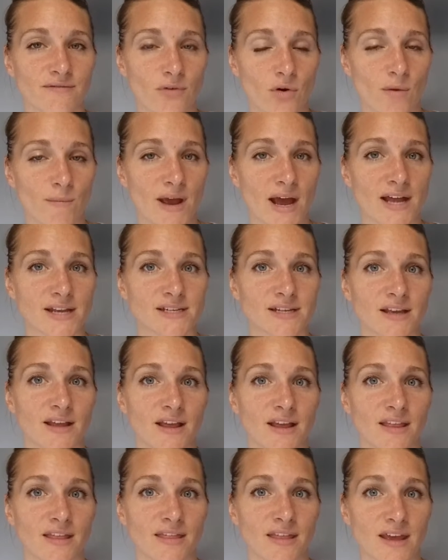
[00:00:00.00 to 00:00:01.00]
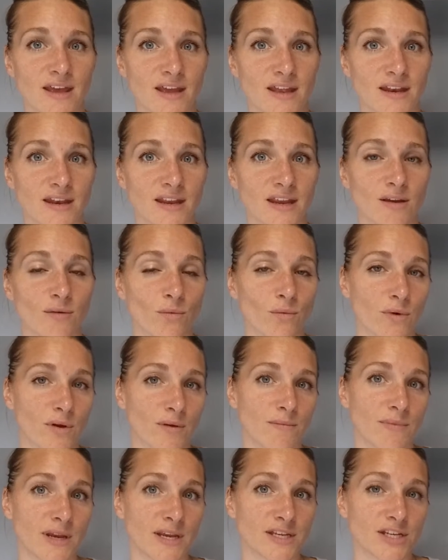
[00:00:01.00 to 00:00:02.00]
format than it
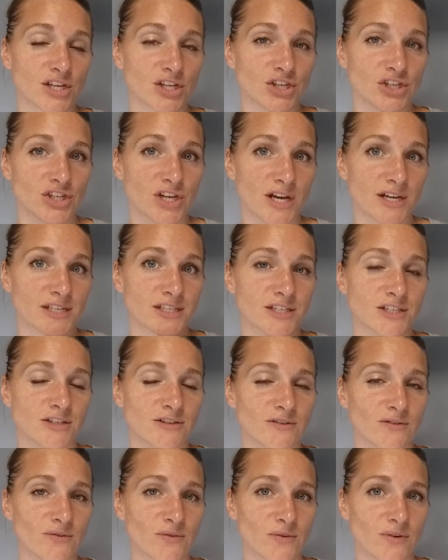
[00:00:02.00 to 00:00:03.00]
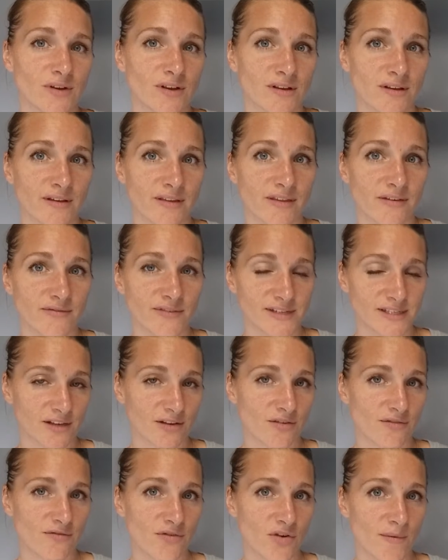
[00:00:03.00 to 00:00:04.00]
would be to just do the
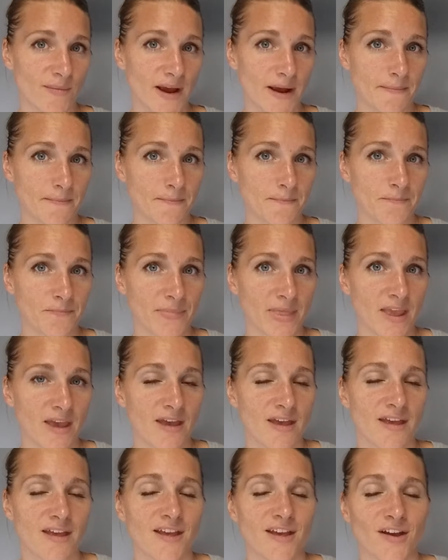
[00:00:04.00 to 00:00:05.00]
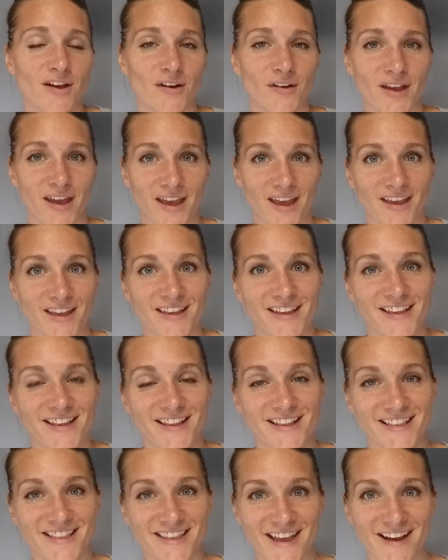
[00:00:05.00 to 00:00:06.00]
physical format. Okay.
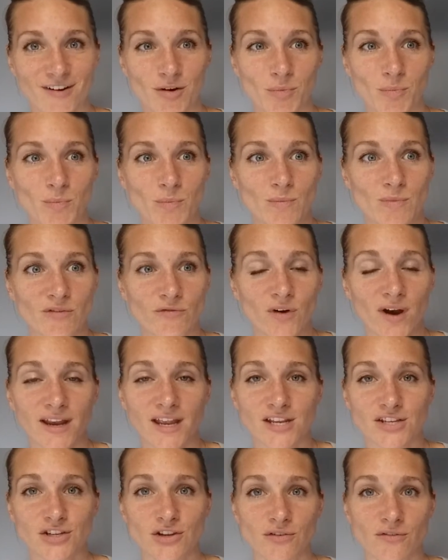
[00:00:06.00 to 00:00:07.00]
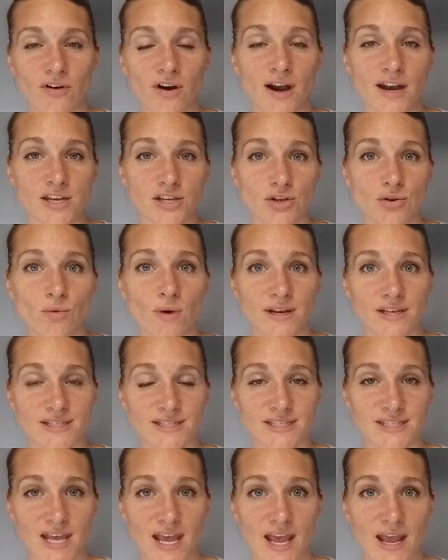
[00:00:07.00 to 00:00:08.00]
Now, before I get too far, I do want
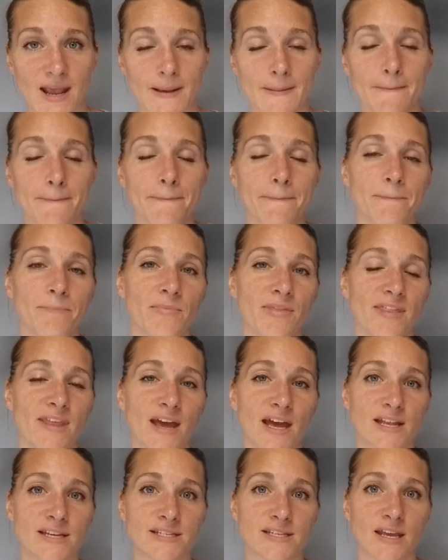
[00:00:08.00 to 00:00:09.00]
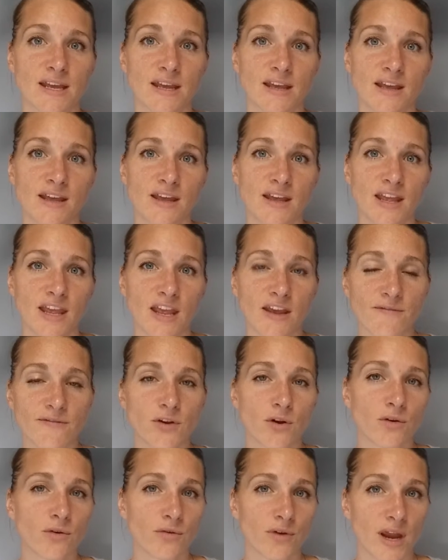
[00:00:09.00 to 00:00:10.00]
to say that if
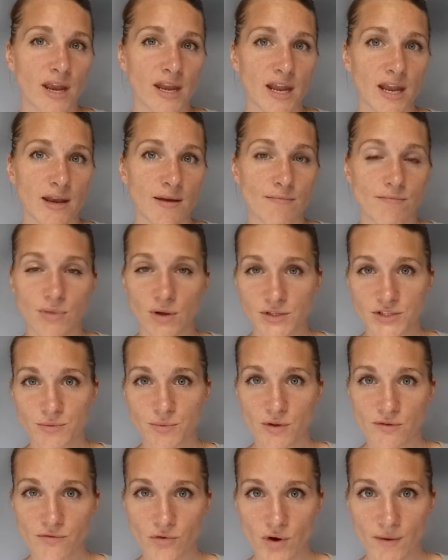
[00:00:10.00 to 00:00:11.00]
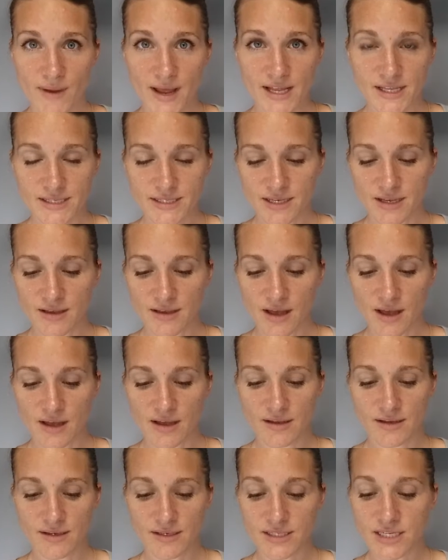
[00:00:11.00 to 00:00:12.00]
you're creating multiple formats,
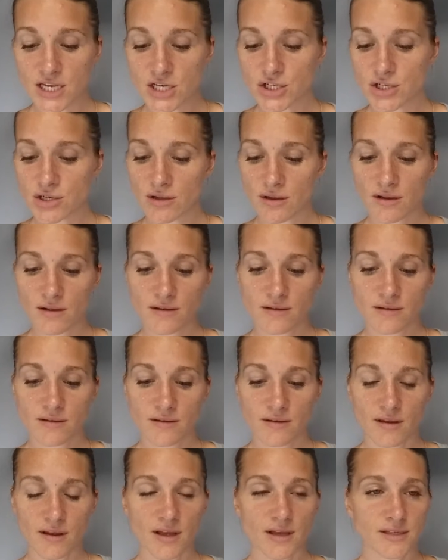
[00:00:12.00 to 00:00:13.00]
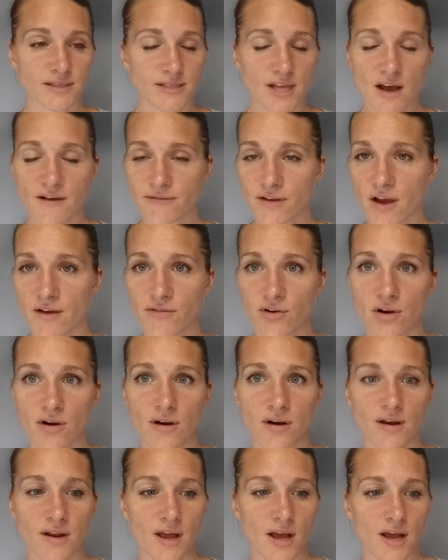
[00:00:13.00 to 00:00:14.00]
digital,
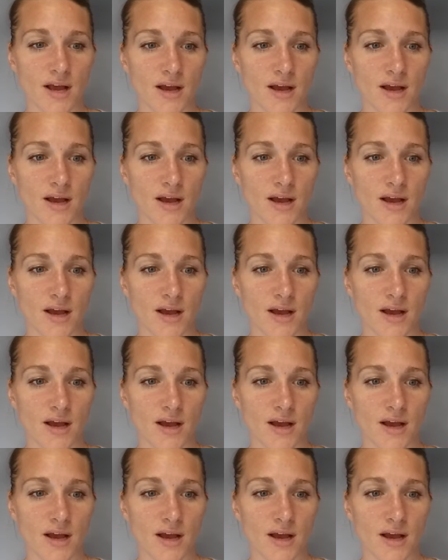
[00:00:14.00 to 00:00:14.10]
softcover,